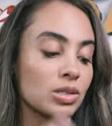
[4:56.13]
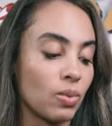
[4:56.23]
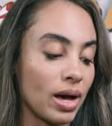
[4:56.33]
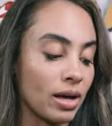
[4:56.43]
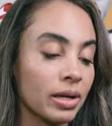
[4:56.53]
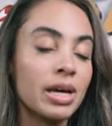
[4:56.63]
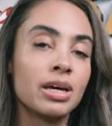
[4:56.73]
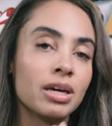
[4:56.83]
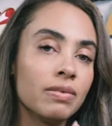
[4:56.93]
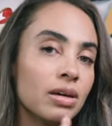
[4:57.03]
as well,
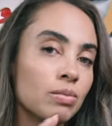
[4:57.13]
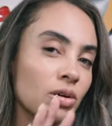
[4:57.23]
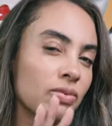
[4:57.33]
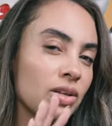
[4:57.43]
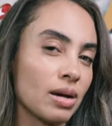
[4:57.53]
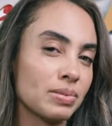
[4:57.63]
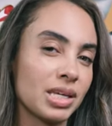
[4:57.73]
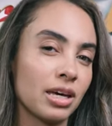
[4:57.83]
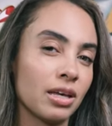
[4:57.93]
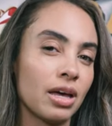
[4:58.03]
giving it more of an
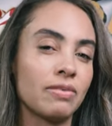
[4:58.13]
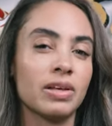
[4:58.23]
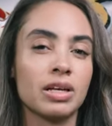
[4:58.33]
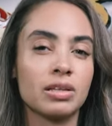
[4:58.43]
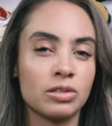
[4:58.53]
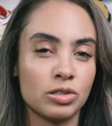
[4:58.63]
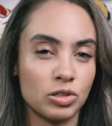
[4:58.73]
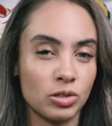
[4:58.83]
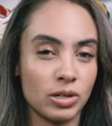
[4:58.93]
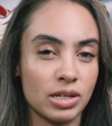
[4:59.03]
upscale, I feel like,
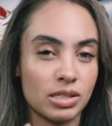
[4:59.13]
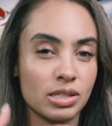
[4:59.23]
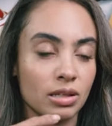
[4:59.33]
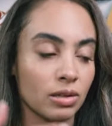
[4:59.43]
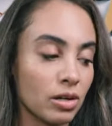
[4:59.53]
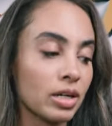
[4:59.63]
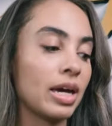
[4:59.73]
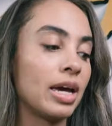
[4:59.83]
luxurious look.